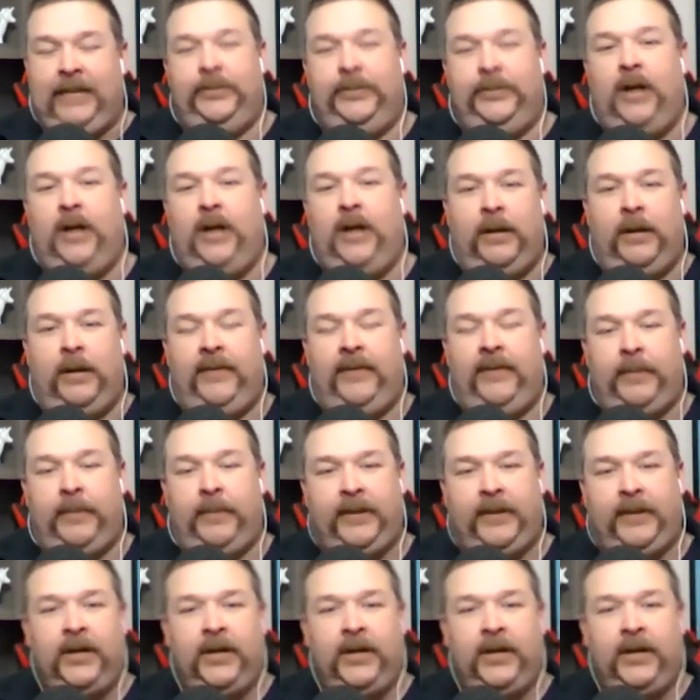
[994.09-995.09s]
We call them out there
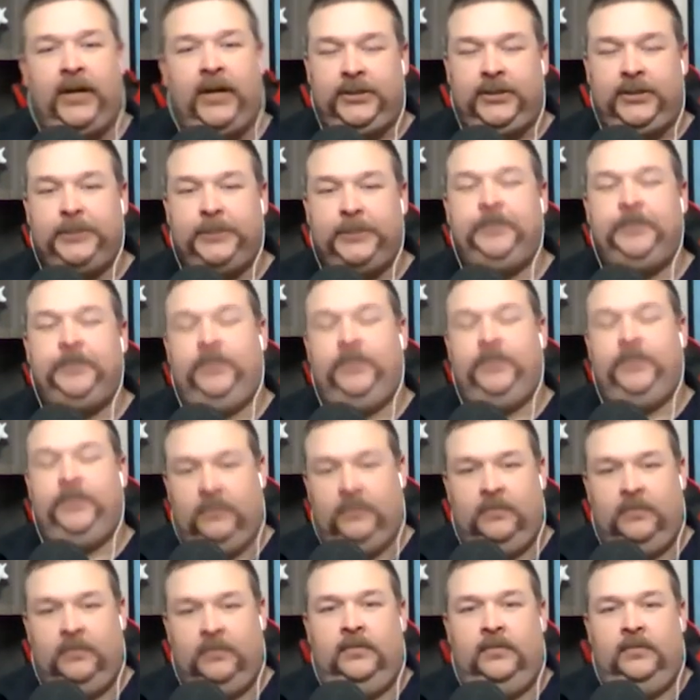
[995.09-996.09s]
by the colors.
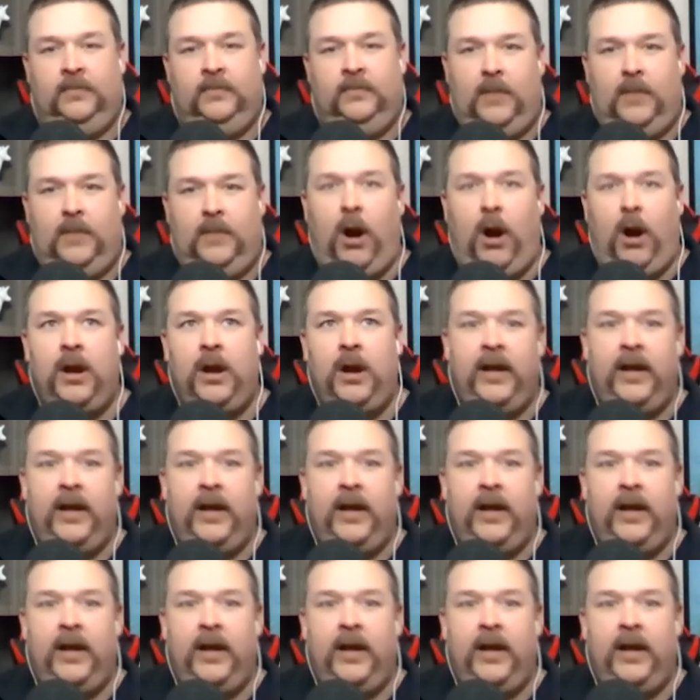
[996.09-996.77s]
Our